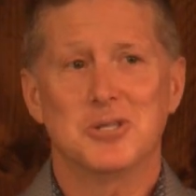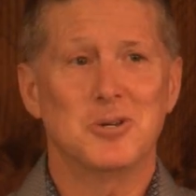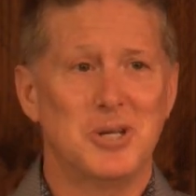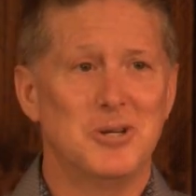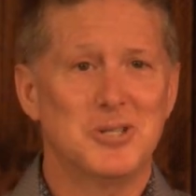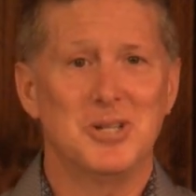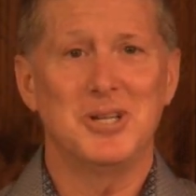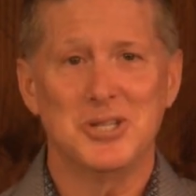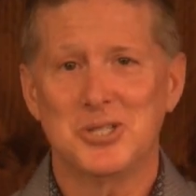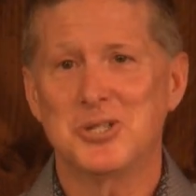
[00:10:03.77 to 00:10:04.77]
So here's the
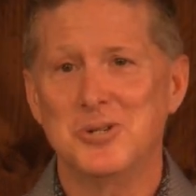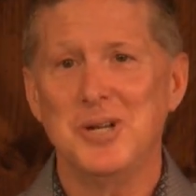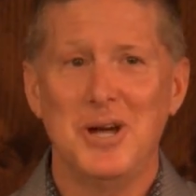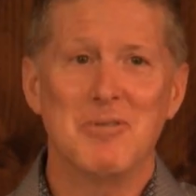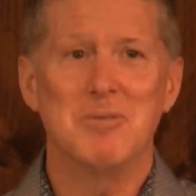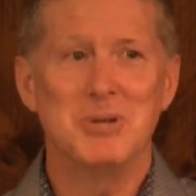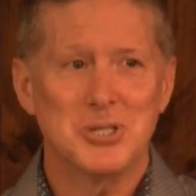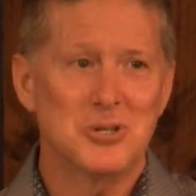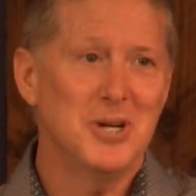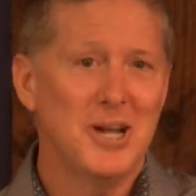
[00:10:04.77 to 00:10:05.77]
history of the
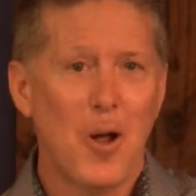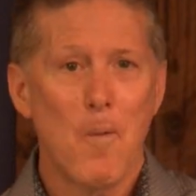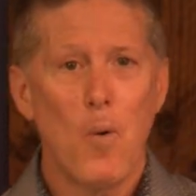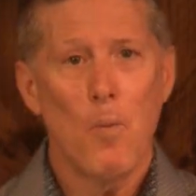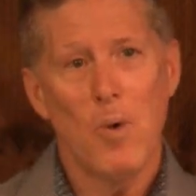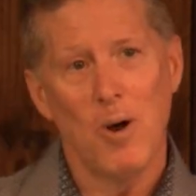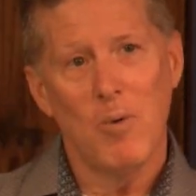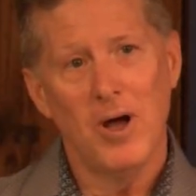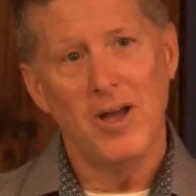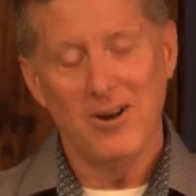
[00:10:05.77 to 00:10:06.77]
mystery. What?
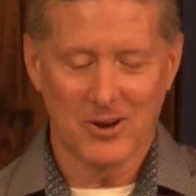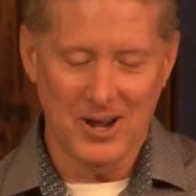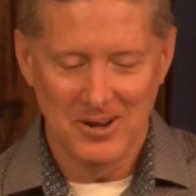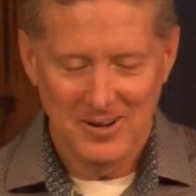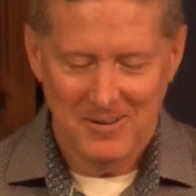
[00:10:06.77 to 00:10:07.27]
Okay.